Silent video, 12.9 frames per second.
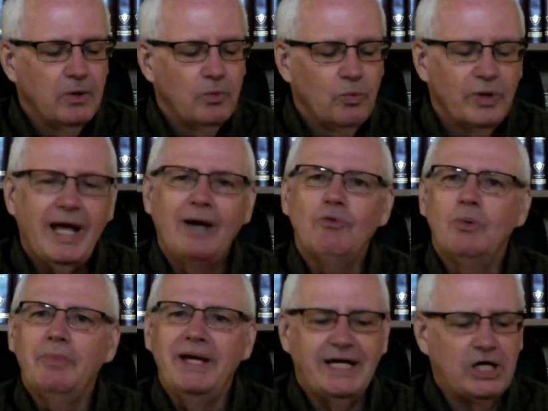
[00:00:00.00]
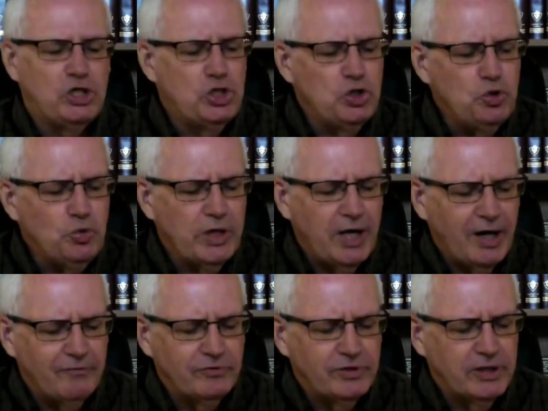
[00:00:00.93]
when I will make a new
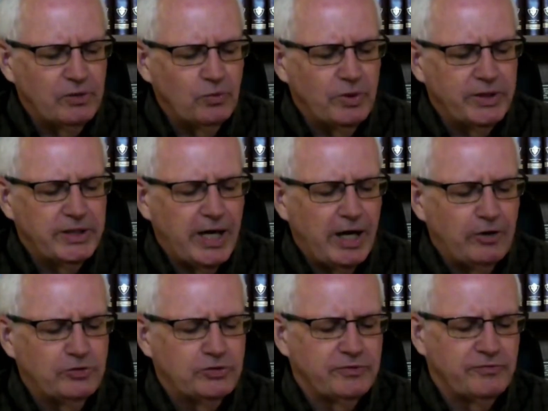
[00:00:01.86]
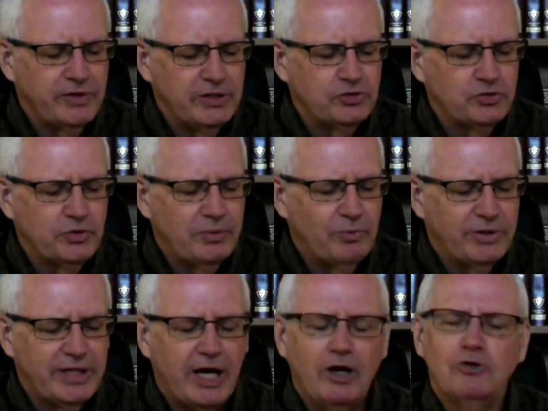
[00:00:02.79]
covenant with the house of Israel and
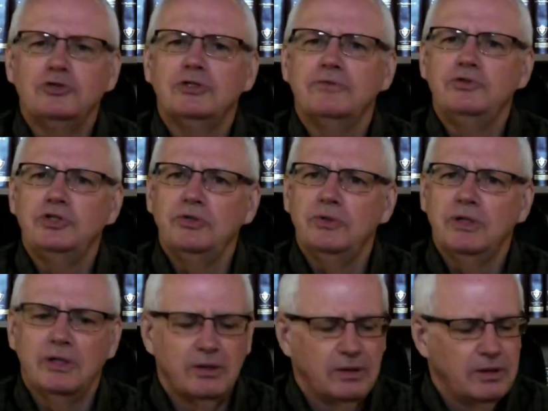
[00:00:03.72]
with the house of Judah.